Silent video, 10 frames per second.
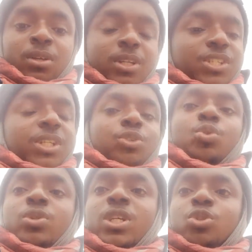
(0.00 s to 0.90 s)
Listen,
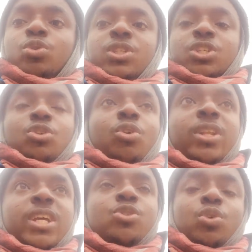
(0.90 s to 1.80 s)
you need to
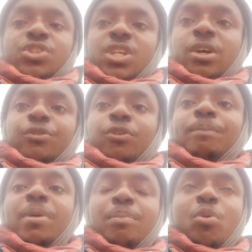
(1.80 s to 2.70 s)
disconnect yourself
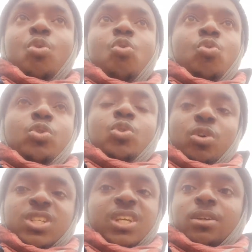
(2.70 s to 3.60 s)
from people who
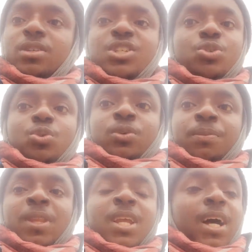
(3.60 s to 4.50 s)
don't increase you.
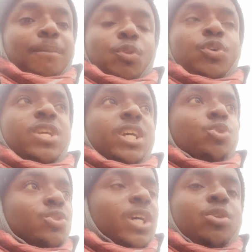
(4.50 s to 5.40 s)
I'm not here
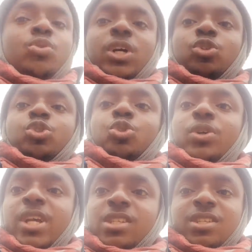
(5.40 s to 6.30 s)
to tell you that you
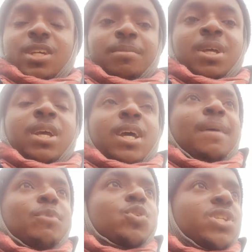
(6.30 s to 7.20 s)
should hate them.
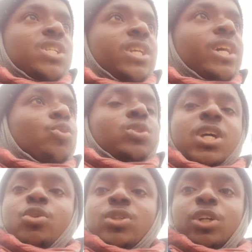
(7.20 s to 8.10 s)
I'm not here to
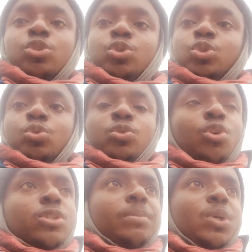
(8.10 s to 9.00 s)
tell you that you should
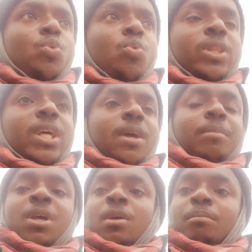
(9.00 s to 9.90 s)
not mingle with
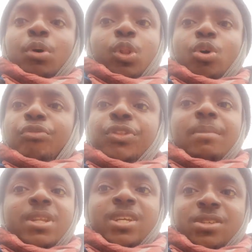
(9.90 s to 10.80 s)
them, but love
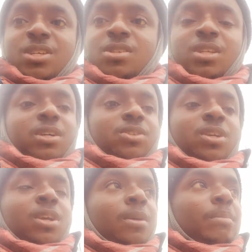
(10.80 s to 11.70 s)
them in a distance.
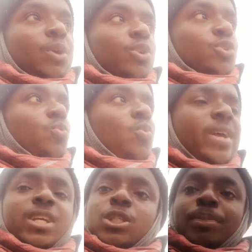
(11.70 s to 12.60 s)
Because
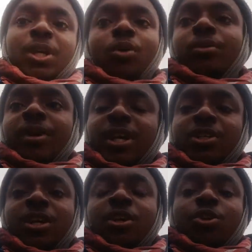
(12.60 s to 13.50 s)
when it becomes
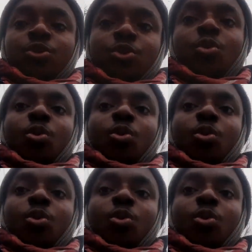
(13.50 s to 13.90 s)
red, you